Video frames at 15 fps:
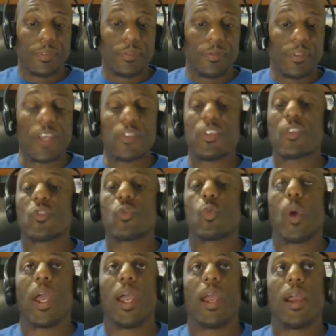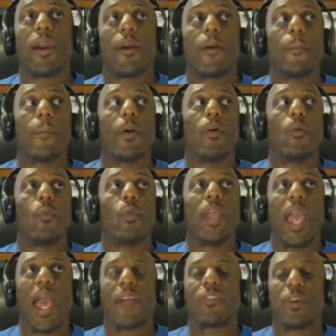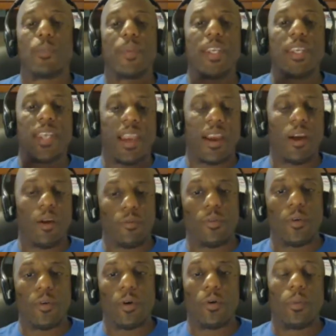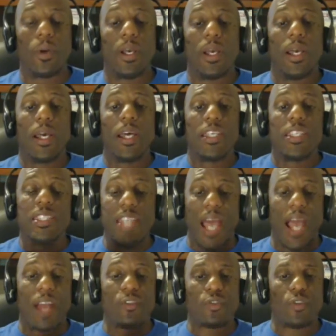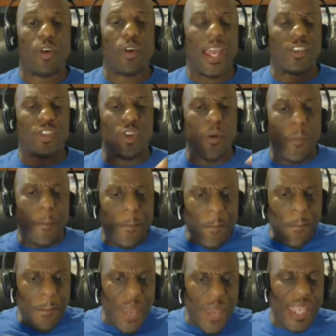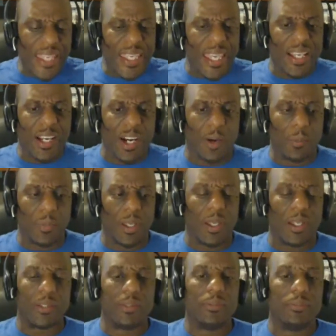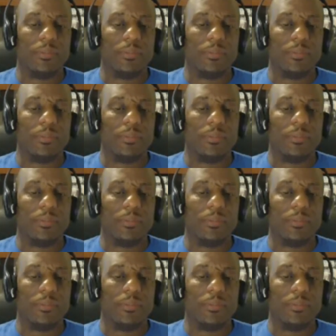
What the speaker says: This is where we have to be careful, not trying to make it come in,